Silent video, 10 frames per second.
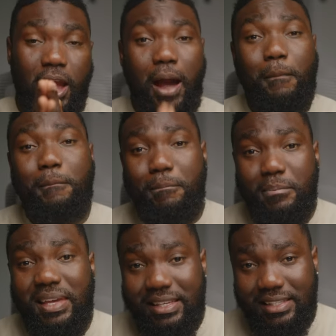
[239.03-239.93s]

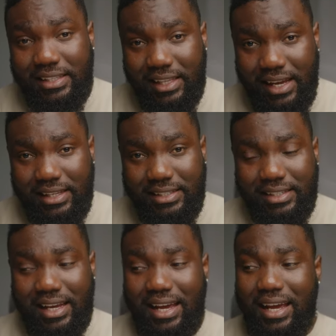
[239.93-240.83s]
amazing lights
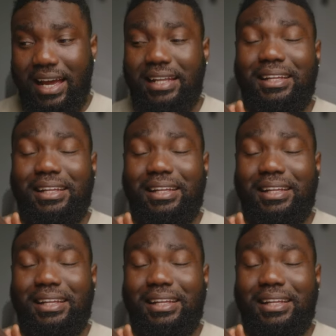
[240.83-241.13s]
at